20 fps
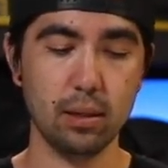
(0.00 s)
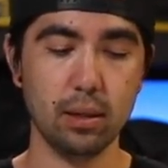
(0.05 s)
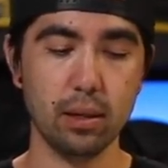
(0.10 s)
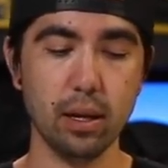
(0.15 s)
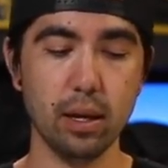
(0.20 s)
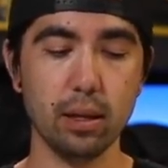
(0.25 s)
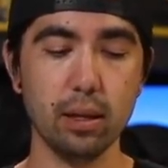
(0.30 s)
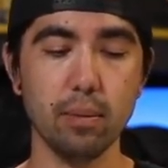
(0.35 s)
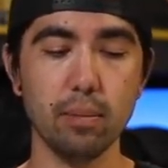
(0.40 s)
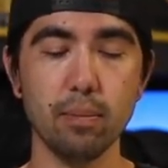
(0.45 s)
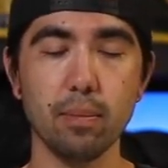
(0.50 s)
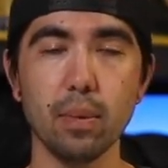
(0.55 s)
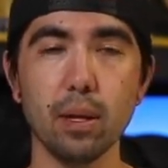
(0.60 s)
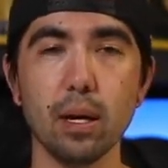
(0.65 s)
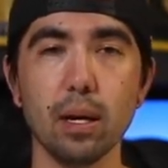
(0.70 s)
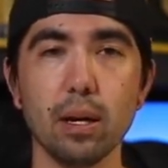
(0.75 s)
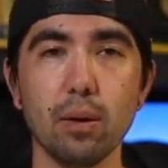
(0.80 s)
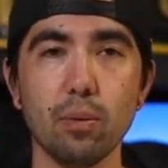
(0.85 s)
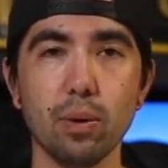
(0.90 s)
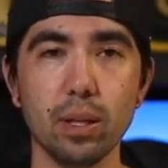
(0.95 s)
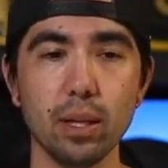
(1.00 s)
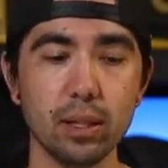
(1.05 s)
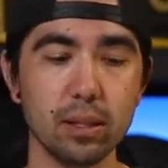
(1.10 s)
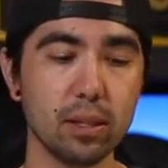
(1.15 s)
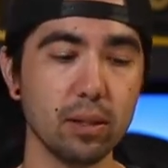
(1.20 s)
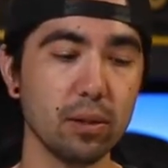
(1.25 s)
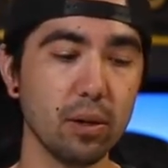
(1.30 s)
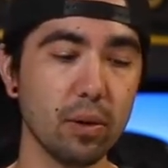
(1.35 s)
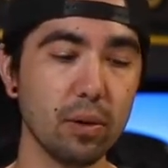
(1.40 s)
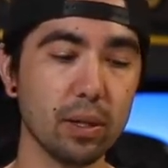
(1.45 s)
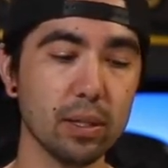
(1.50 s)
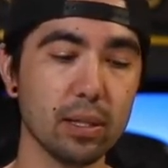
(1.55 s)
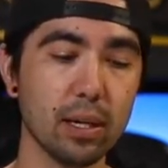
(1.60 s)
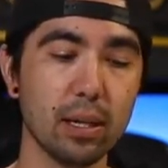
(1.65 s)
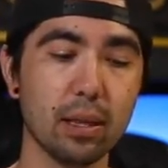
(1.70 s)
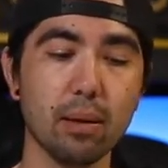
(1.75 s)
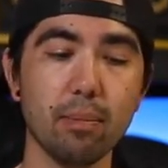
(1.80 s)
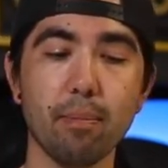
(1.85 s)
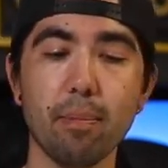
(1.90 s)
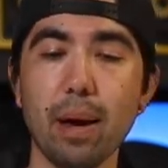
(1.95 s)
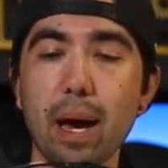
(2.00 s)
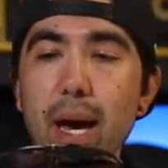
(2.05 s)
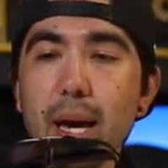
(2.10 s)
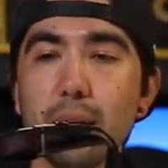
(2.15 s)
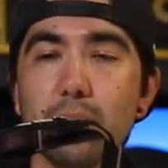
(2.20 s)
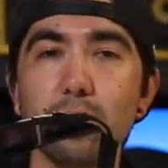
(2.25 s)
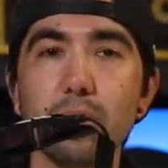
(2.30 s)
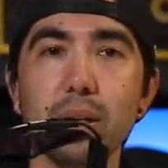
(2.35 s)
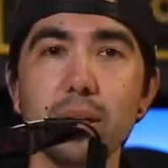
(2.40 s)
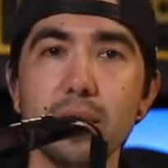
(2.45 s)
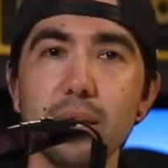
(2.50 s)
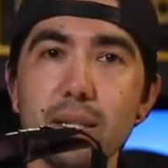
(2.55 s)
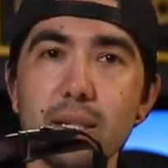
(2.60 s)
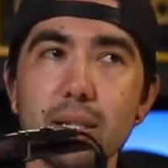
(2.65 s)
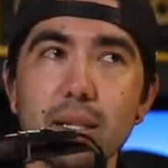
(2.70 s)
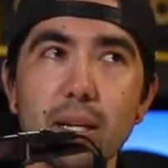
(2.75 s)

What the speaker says: Now the one thing to note is that the batteries